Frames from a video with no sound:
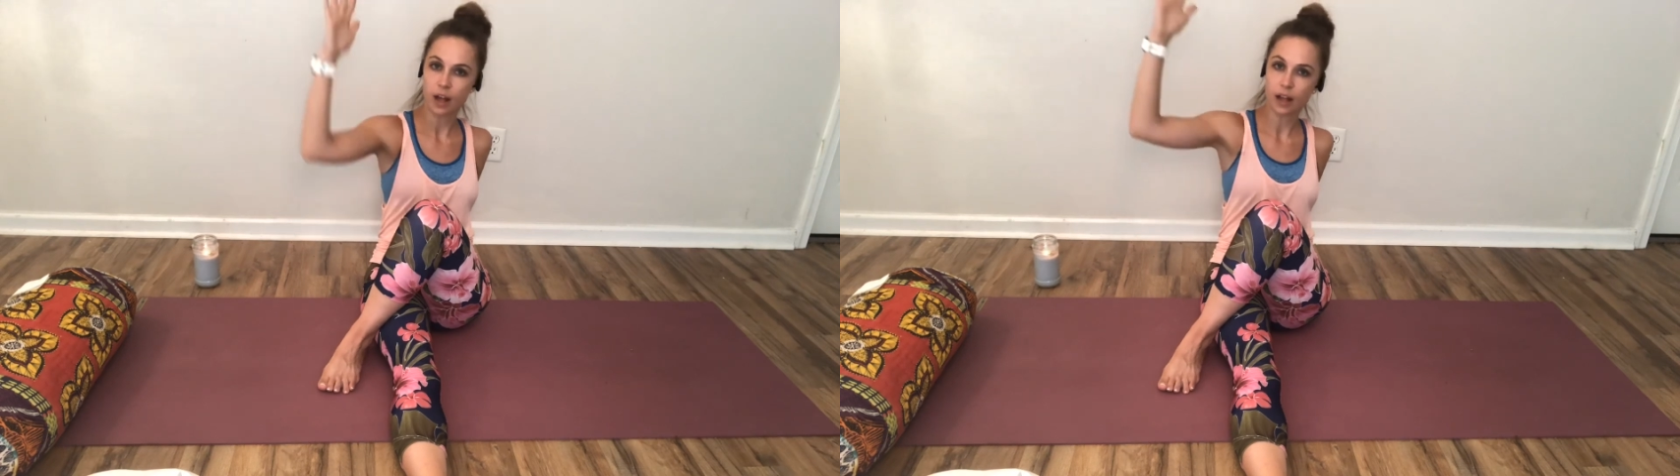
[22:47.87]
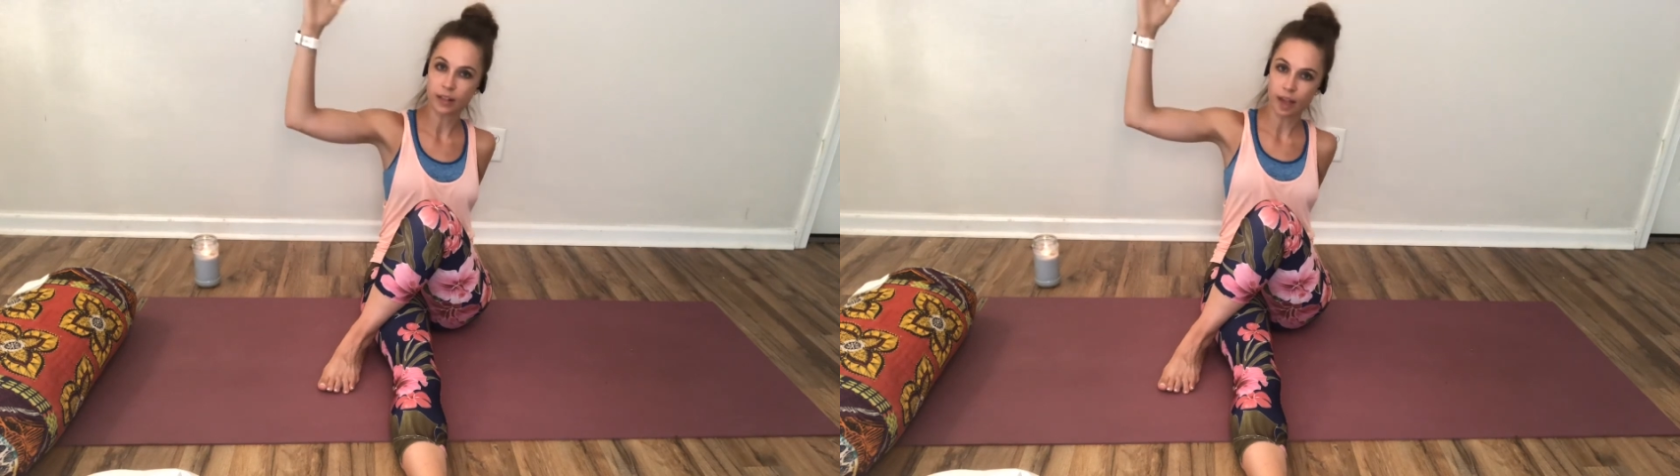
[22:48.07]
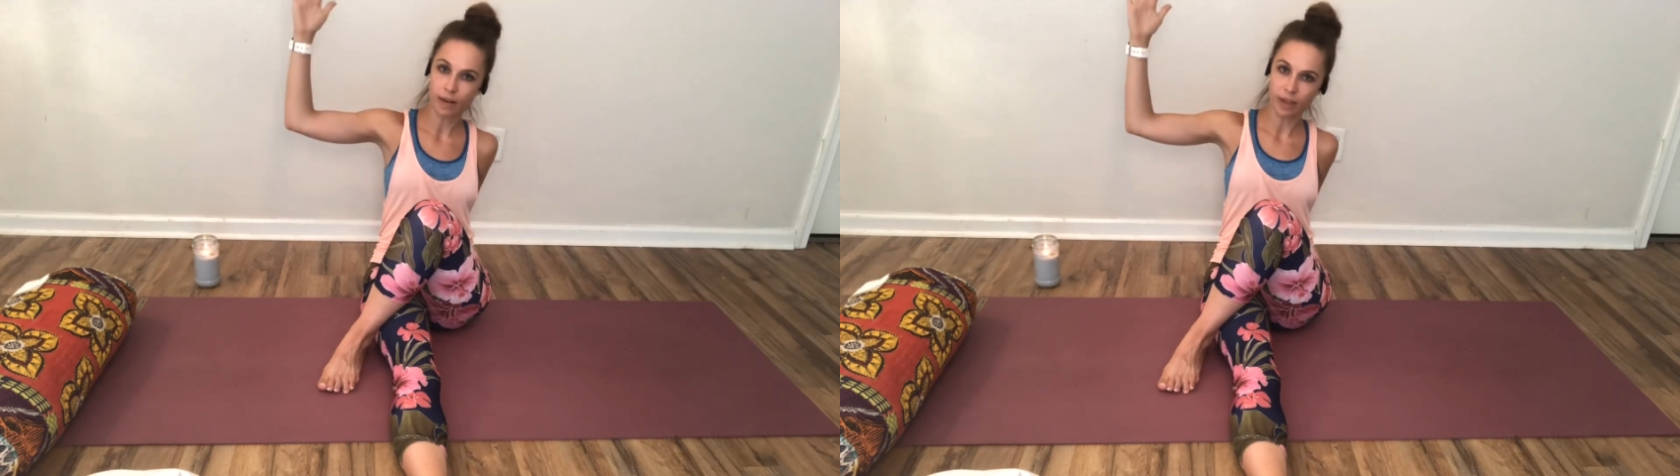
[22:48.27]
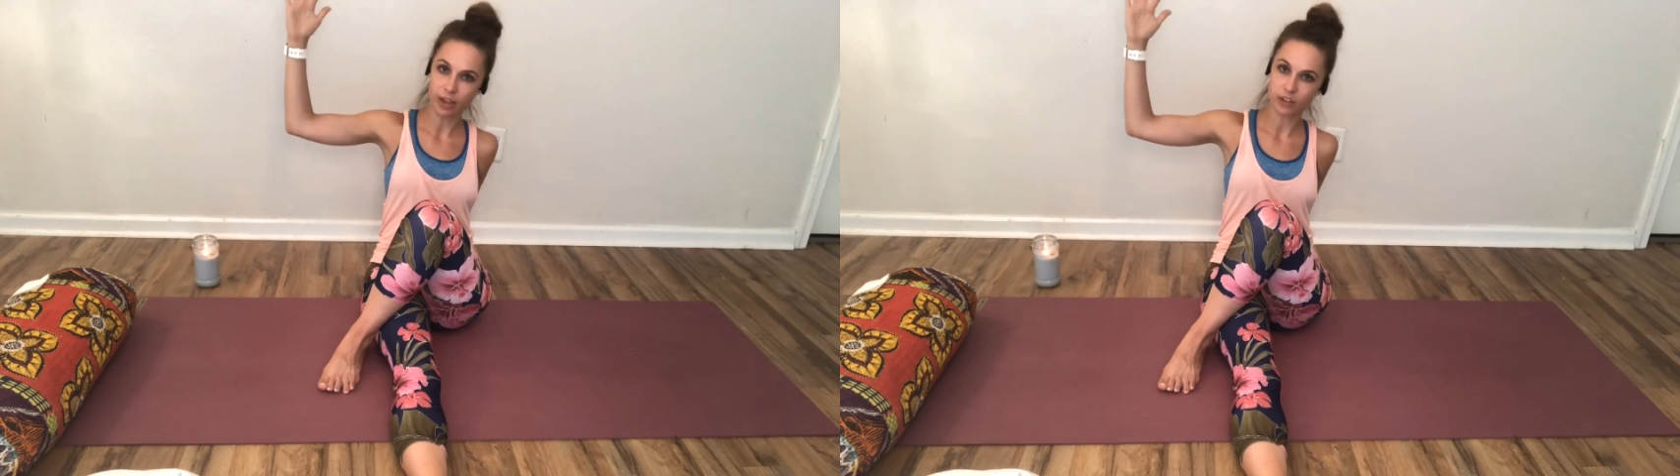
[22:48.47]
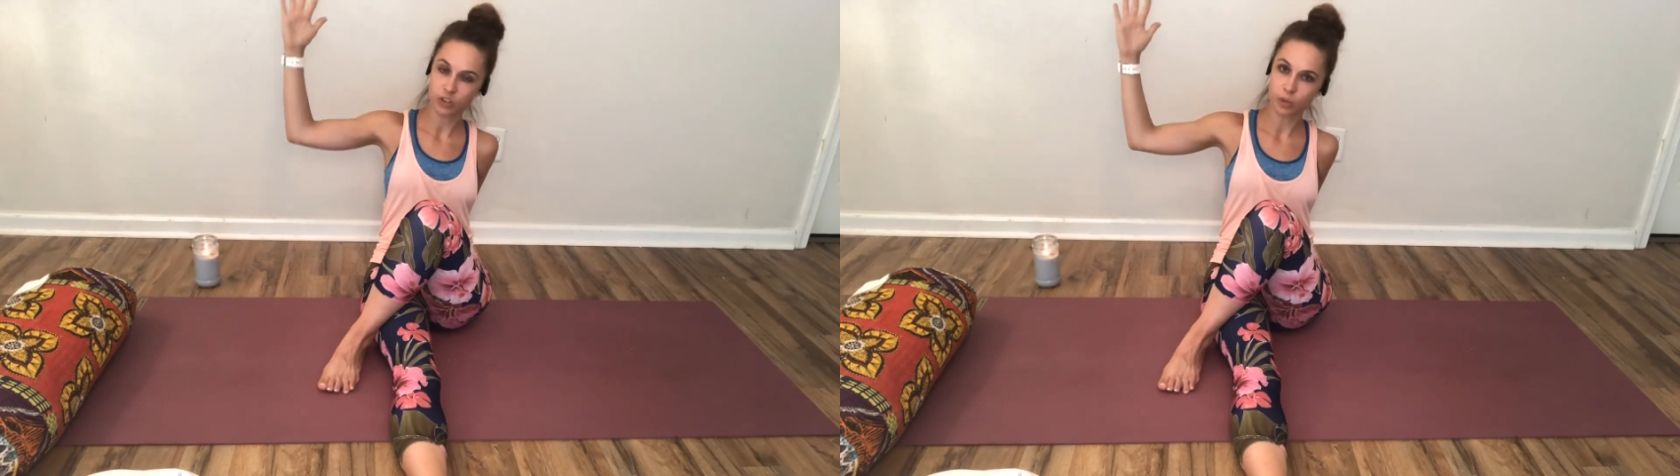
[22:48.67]
allowing
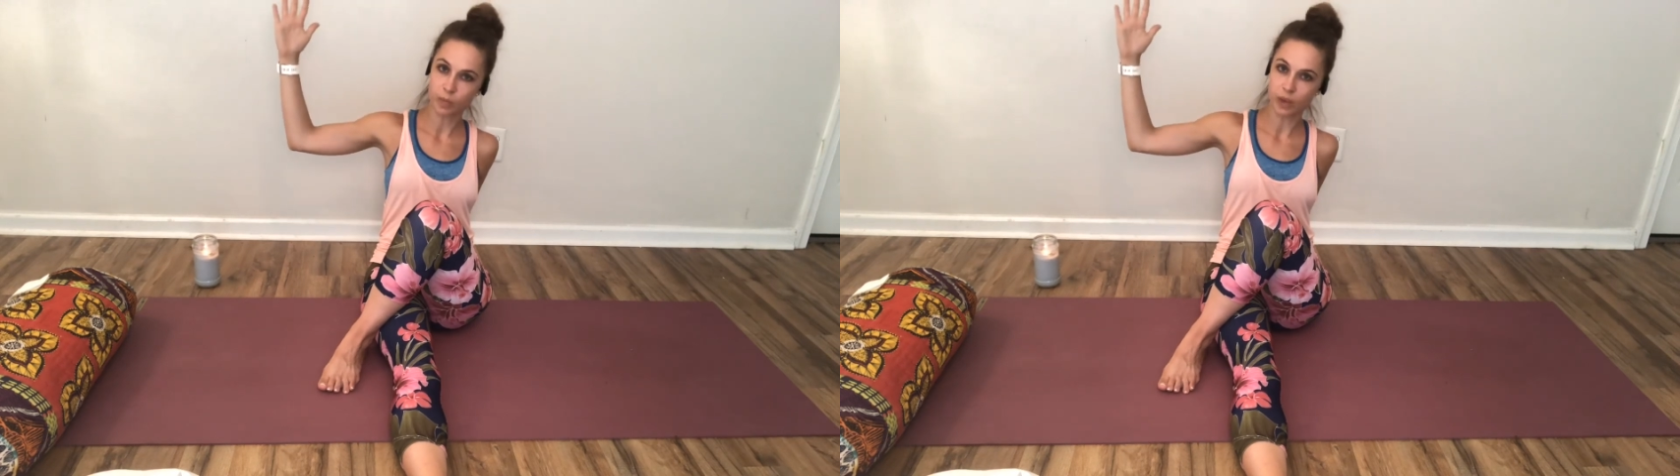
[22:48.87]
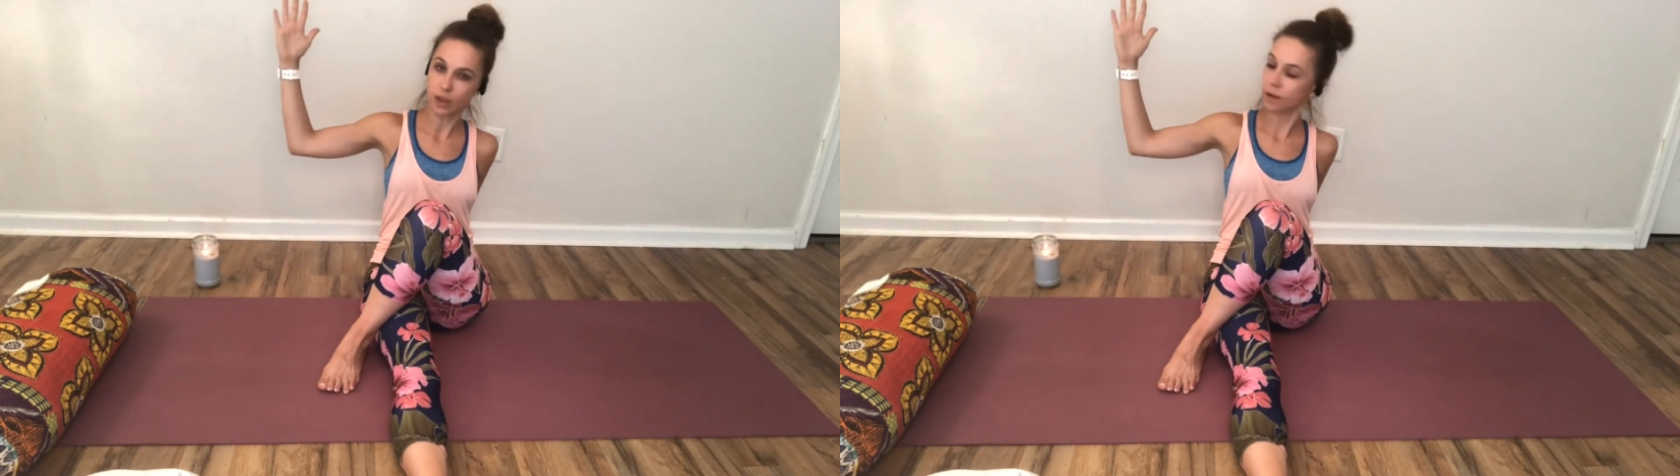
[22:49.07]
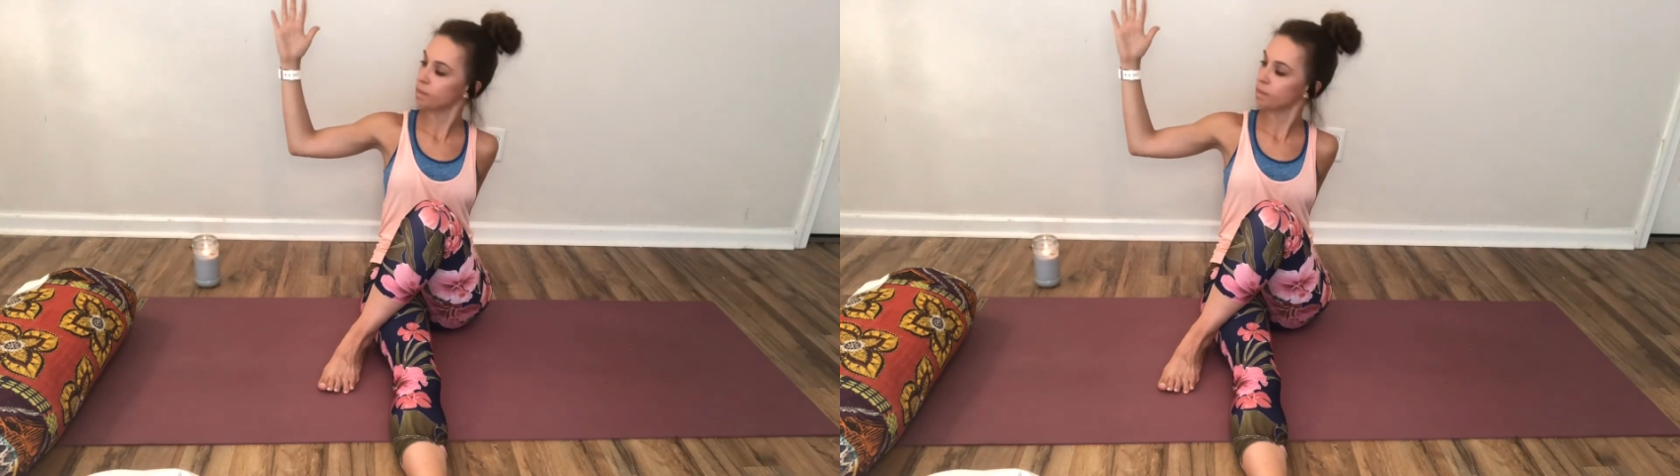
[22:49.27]
it to be